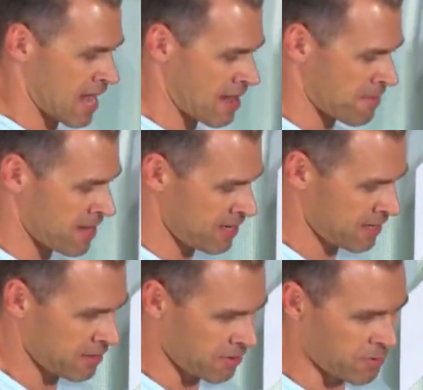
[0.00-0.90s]

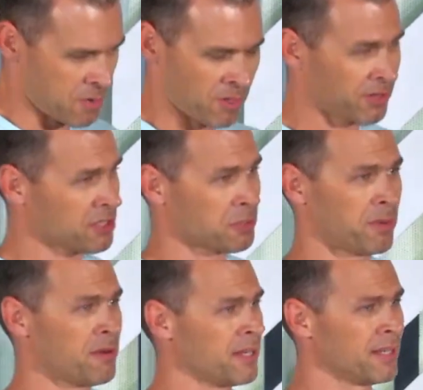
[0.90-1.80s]
Amen. We want the
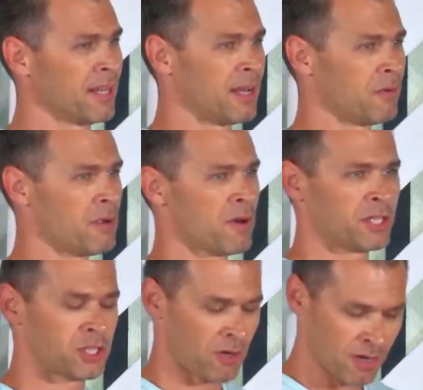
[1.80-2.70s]
Spirit. We
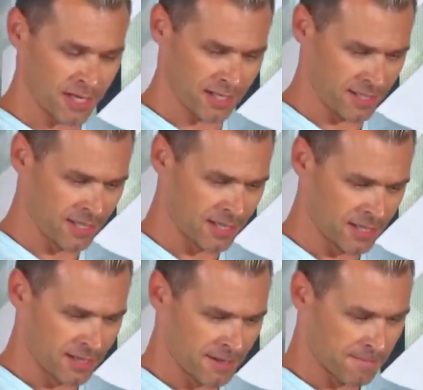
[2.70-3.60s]
want joy.
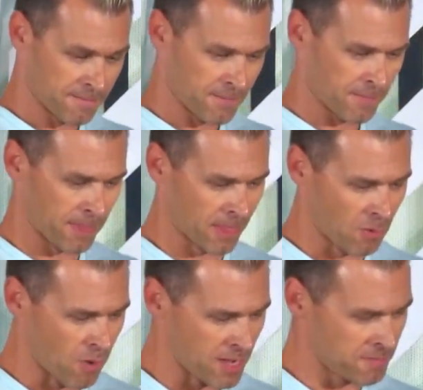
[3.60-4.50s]

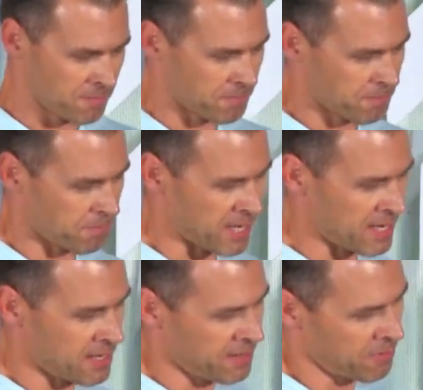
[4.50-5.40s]
1
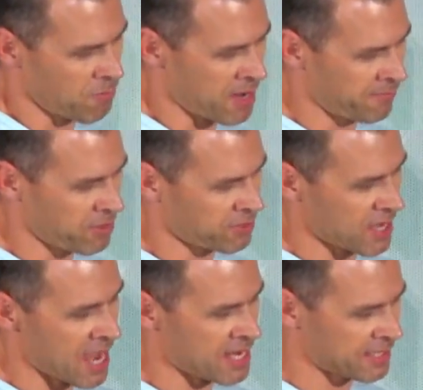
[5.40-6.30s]
Peter 1
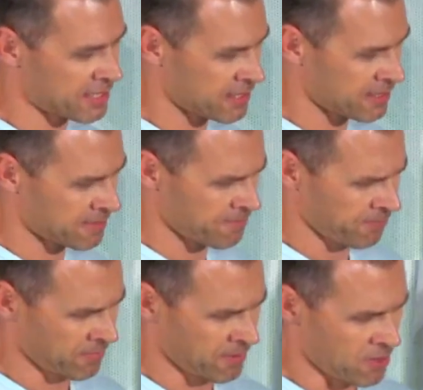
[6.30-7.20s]
verse 8
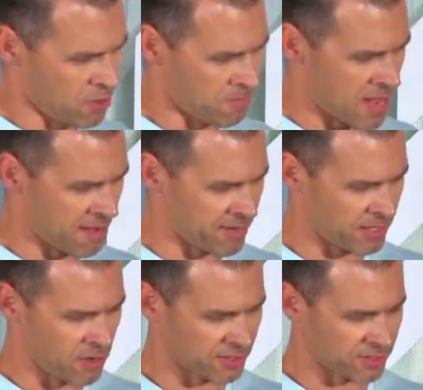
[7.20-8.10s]
Whom
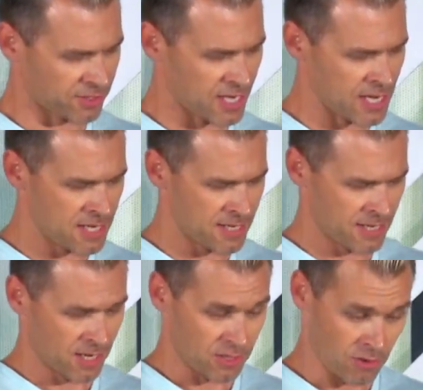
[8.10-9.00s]
having not
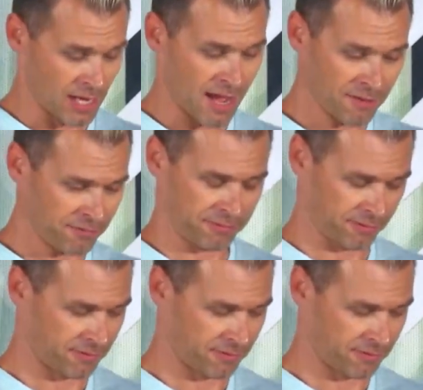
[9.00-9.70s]
seen, you love.